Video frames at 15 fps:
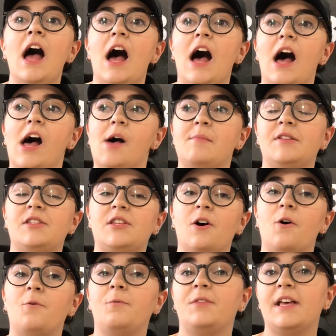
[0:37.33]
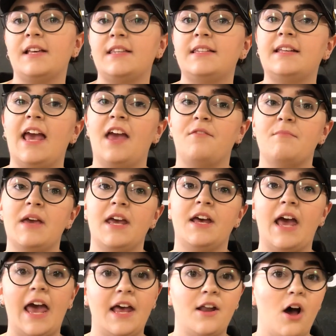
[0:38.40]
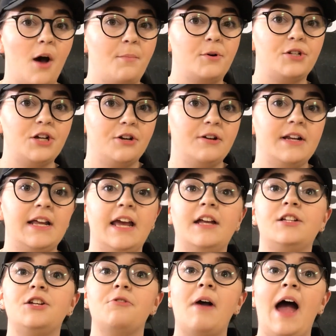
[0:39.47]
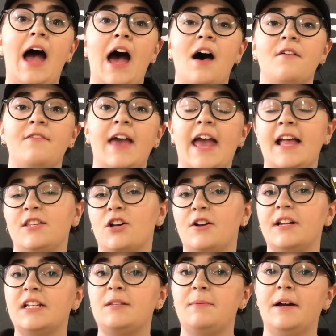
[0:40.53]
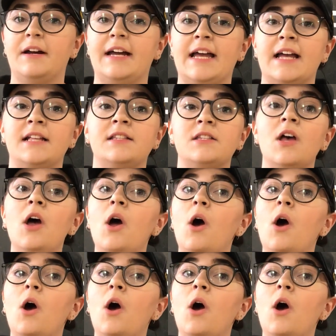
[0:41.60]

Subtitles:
And so this gave me an opportunity to have hands-on experience